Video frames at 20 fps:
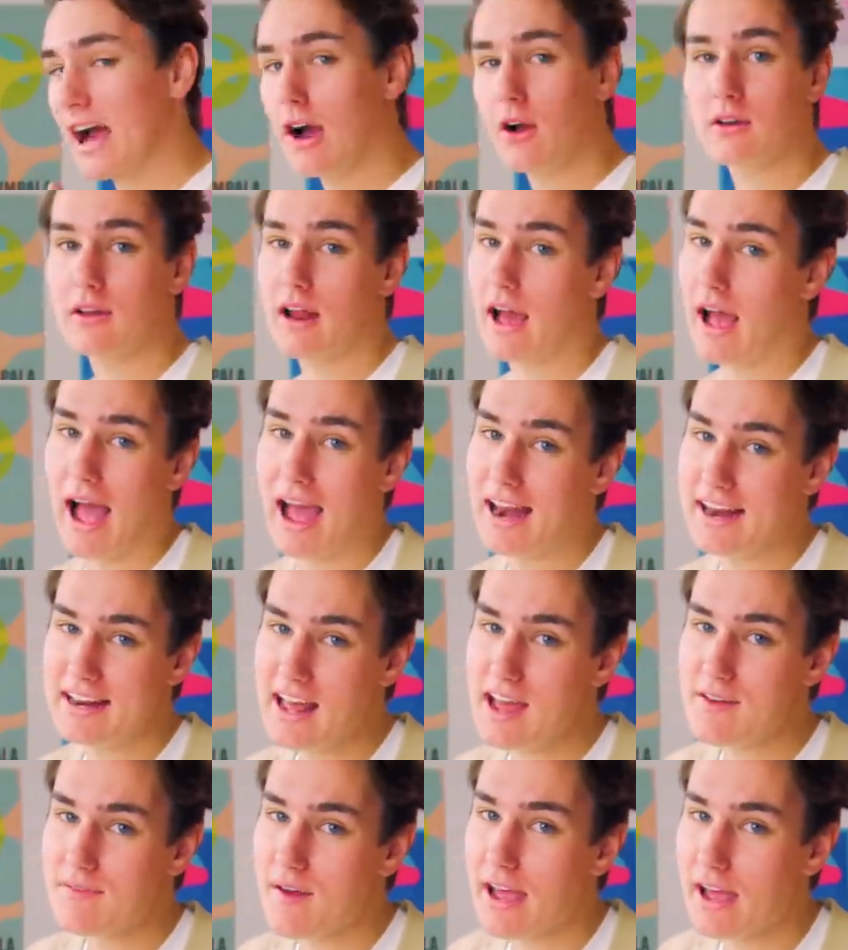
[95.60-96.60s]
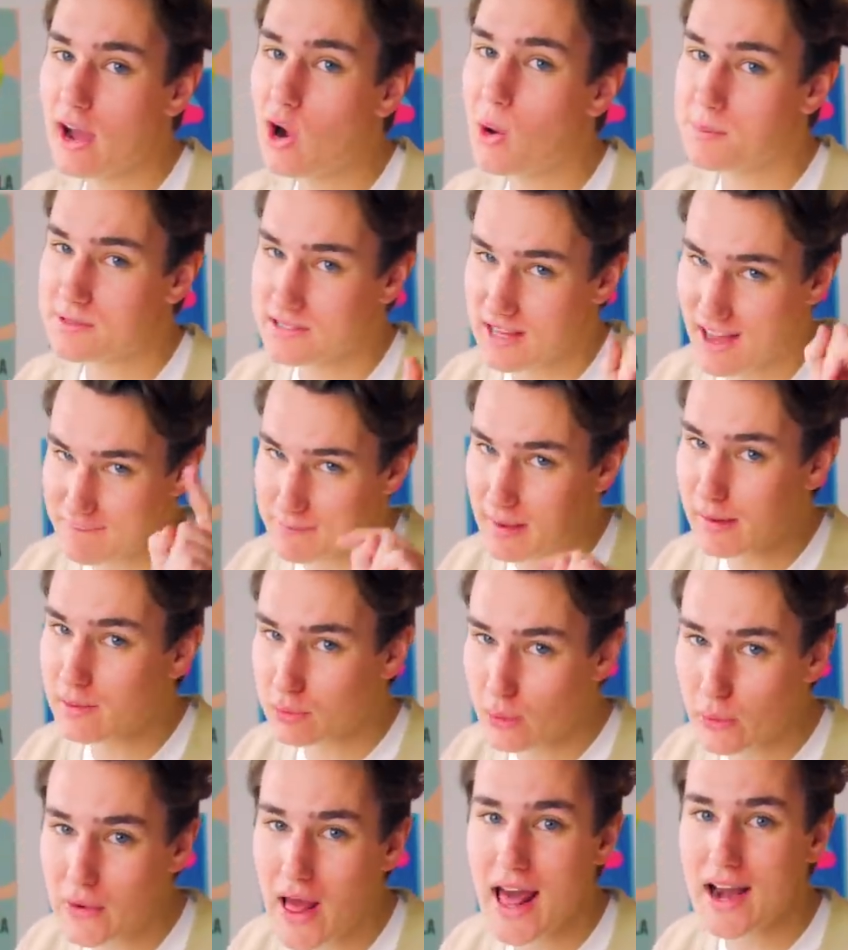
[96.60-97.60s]
out. I didn't have high hopes. I've been
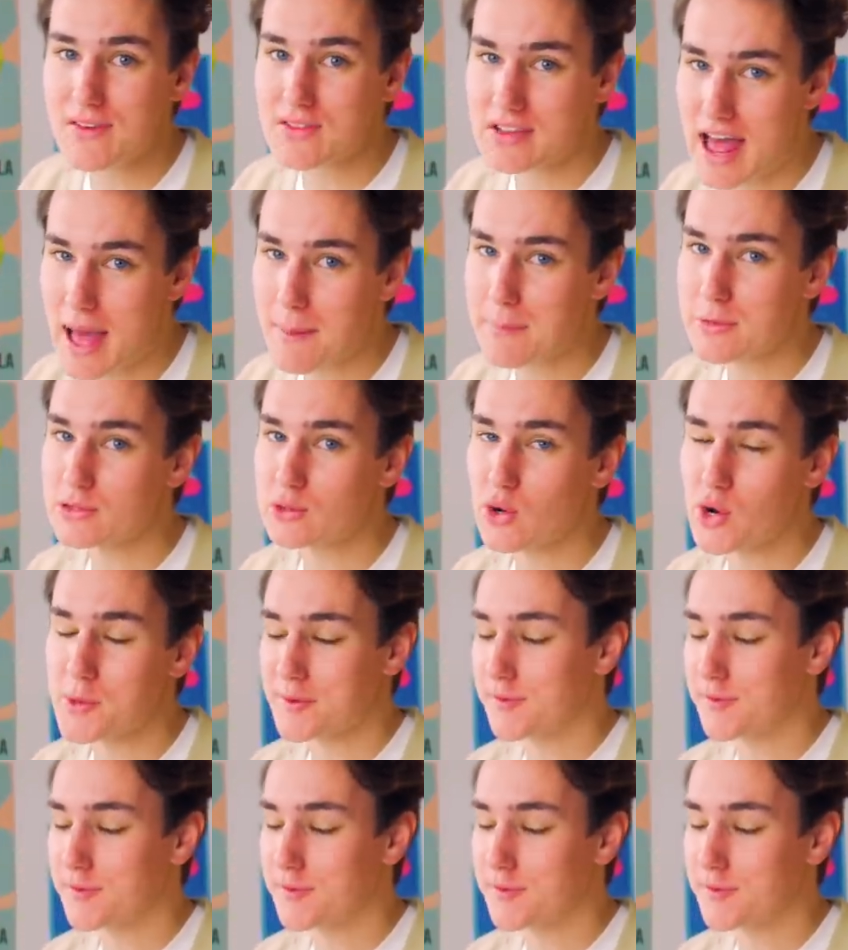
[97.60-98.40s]
thrown out of an Apple store